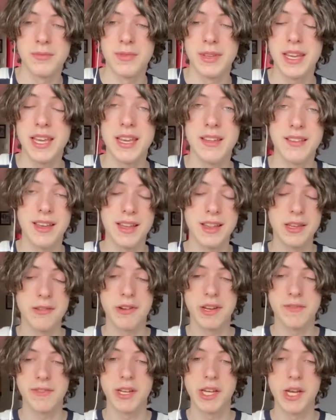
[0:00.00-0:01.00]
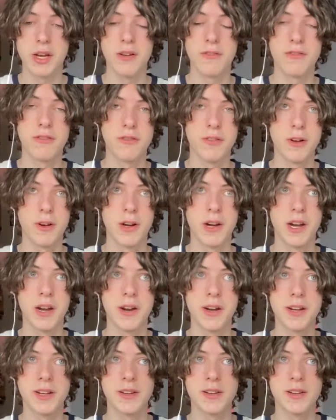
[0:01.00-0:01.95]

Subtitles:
and a lyric video for her